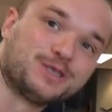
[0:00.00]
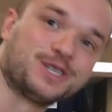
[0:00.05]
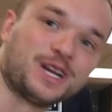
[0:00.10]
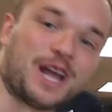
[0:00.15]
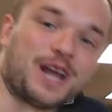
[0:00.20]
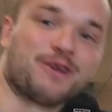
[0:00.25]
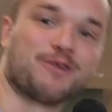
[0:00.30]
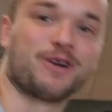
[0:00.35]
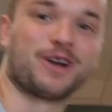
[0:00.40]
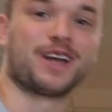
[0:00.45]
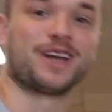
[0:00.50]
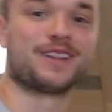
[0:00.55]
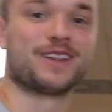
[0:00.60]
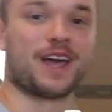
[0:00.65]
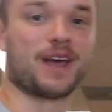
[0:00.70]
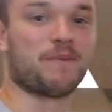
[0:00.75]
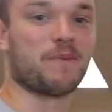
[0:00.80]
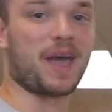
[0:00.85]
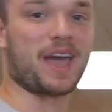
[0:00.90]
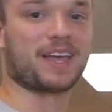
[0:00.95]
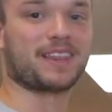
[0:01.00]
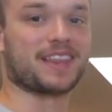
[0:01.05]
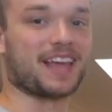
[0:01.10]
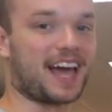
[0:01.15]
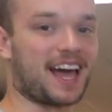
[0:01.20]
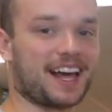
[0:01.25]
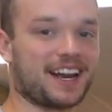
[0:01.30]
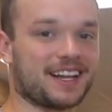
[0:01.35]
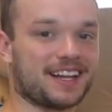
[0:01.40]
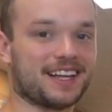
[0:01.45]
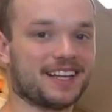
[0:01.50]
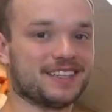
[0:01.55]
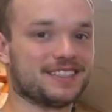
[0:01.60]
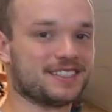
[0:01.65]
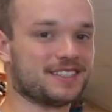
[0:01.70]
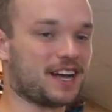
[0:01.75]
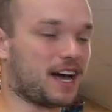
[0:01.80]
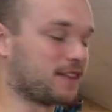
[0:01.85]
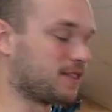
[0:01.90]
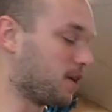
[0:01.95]
chain ring. They make that.
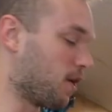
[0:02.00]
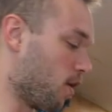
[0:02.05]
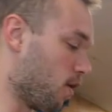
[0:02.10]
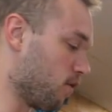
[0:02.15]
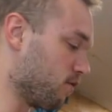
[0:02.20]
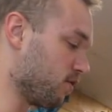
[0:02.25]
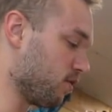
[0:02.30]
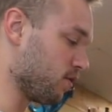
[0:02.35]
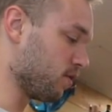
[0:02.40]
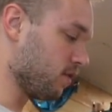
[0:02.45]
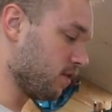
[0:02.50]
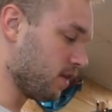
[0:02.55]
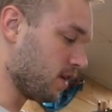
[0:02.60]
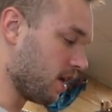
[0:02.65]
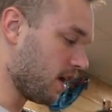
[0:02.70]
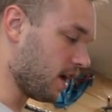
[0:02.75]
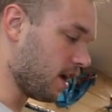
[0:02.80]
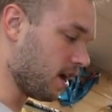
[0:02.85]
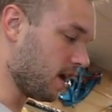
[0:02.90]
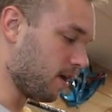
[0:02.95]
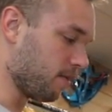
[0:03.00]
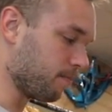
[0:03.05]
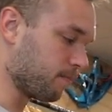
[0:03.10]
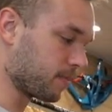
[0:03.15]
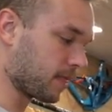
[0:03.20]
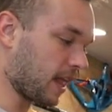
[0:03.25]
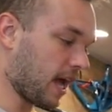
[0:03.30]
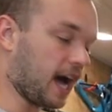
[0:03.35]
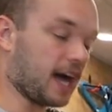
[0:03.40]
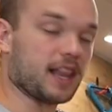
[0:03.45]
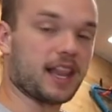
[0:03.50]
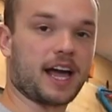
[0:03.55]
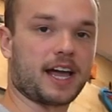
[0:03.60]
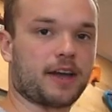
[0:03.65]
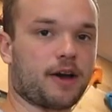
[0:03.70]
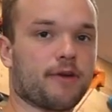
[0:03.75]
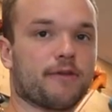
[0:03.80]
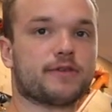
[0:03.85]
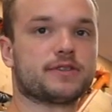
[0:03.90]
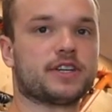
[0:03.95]
It's not the oval. I
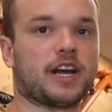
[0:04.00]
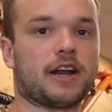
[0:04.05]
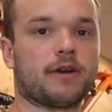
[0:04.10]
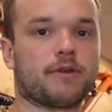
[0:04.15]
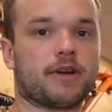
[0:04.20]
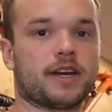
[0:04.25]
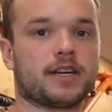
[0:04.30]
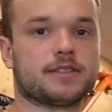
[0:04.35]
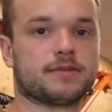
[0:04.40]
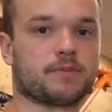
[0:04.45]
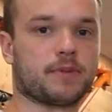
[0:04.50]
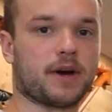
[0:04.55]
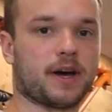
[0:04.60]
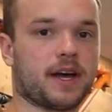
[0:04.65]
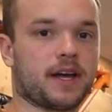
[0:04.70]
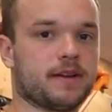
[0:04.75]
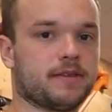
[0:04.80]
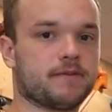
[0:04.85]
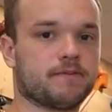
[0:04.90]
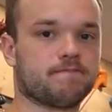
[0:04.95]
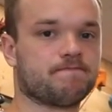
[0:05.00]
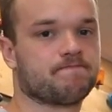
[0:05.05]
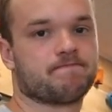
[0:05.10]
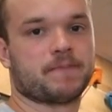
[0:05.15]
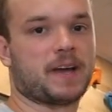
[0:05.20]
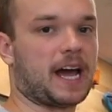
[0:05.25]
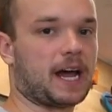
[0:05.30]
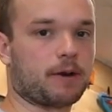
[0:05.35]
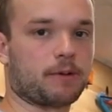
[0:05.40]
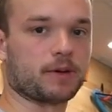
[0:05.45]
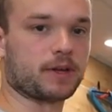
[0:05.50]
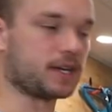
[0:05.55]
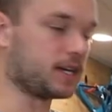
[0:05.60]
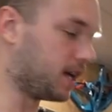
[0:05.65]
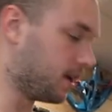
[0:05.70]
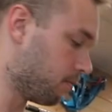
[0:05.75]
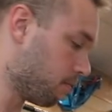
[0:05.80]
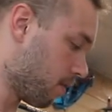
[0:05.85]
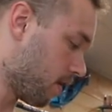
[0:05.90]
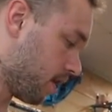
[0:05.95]
like oval chain rings, but I don't really
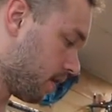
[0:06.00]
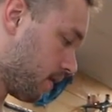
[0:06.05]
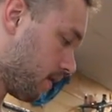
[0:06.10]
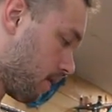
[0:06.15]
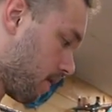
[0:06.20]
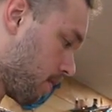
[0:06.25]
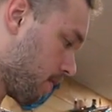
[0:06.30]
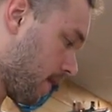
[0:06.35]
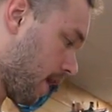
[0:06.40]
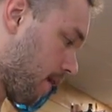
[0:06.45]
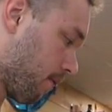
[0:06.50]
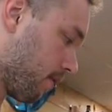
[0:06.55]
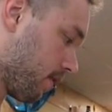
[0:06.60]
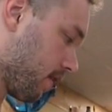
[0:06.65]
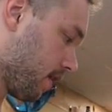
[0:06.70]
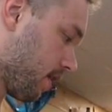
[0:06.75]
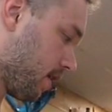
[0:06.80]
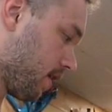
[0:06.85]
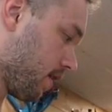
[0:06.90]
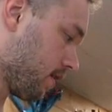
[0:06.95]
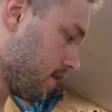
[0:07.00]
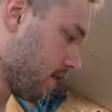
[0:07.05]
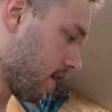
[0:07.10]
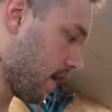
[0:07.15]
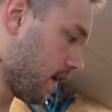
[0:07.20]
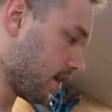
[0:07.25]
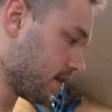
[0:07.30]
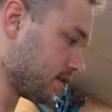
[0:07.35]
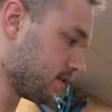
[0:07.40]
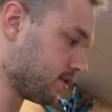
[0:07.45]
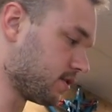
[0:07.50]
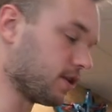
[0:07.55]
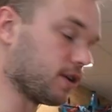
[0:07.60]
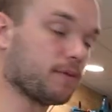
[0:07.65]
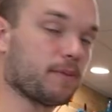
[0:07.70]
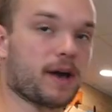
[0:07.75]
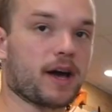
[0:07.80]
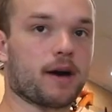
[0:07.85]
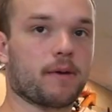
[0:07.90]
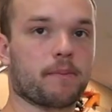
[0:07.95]
need one. Not really
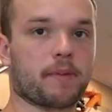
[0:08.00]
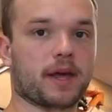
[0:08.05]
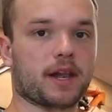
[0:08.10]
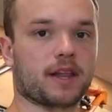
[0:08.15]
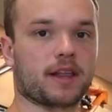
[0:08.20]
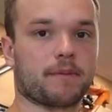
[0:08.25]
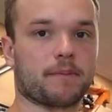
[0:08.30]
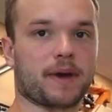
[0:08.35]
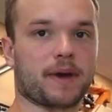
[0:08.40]
concerned about pedaling